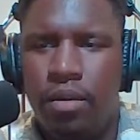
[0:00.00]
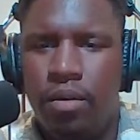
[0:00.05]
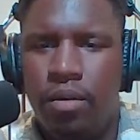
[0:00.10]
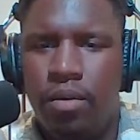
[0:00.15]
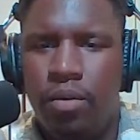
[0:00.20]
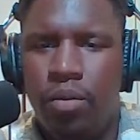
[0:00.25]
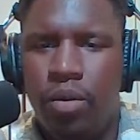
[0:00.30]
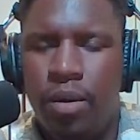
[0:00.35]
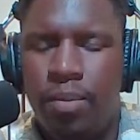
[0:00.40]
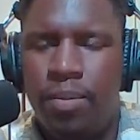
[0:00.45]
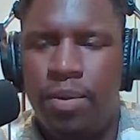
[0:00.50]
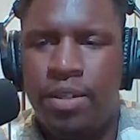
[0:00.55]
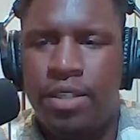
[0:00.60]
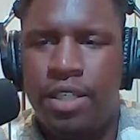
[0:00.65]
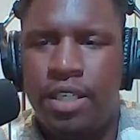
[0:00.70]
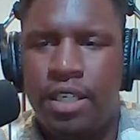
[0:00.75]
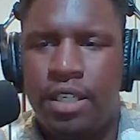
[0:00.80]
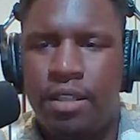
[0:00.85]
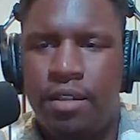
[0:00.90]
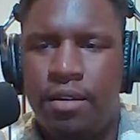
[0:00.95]
What
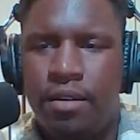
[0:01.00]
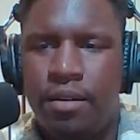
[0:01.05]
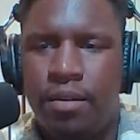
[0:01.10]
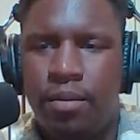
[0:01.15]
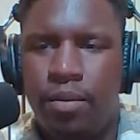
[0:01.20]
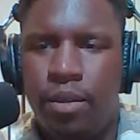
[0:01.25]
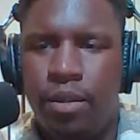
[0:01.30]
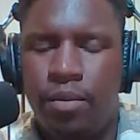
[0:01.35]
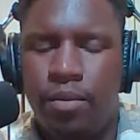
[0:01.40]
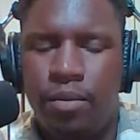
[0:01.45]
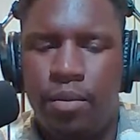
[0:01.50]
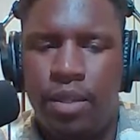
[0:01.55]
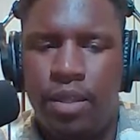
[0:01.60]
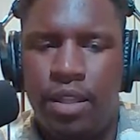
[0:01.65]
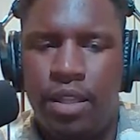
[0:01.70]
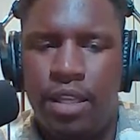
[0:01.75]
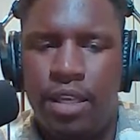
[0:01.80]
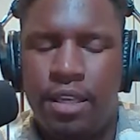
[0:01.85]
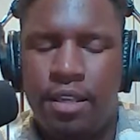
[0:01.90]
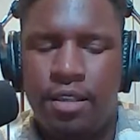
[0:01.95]
particular what what
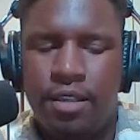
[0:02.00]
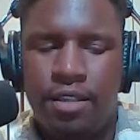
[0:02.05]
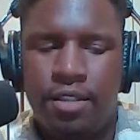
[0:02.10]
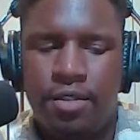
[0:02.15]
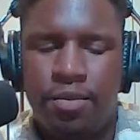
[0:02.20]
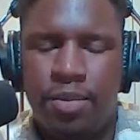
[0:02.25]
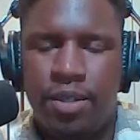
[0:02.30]
thing is